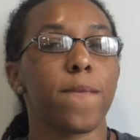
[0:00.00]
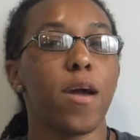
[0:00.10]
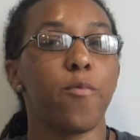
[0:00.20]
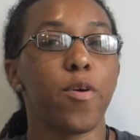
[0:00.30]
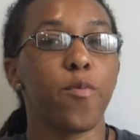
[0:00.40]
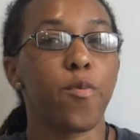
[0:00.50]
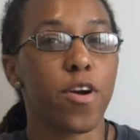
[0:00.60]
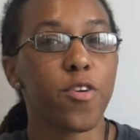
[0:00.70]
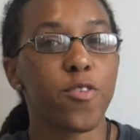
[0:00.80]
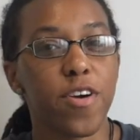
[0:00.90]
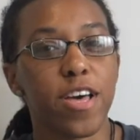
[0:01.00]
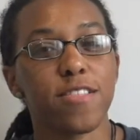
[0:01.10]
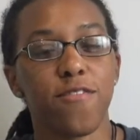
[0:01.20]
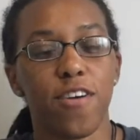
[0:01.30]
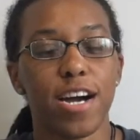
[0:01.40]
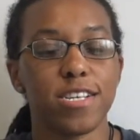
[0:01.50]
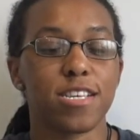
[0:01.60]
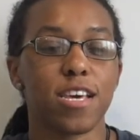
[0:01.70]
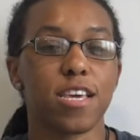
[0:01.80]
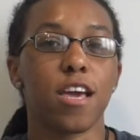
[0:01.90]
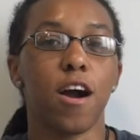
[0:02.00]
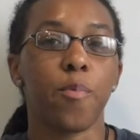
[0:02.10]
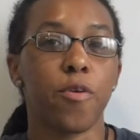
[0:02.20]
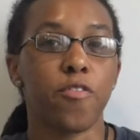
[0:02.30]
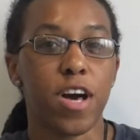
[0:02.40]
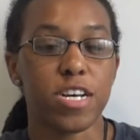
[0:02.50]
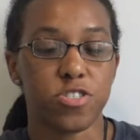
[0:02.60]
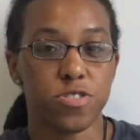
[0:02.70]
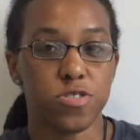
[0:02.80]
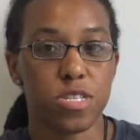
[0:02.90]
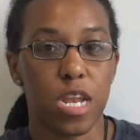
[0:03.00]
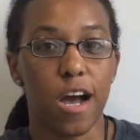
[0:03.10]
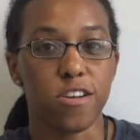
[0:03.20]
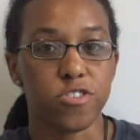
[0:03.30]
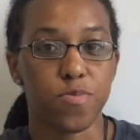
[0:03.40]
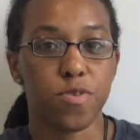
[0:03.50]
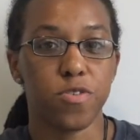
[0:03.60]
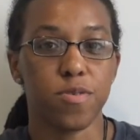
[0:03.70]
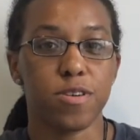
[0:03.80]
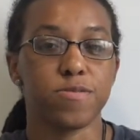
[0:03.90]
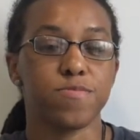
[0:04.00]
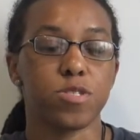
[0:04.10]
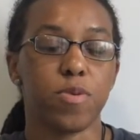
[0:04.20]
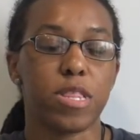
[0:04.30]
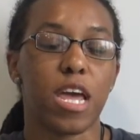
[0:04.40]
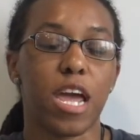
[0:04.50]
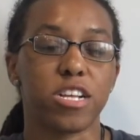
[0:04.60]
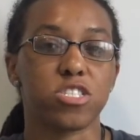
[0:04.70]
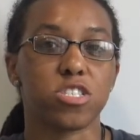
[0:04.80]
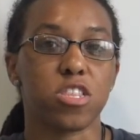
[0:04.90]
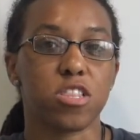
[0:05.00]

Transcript: And we work with rising young professionals and entrepreneurs between the ages of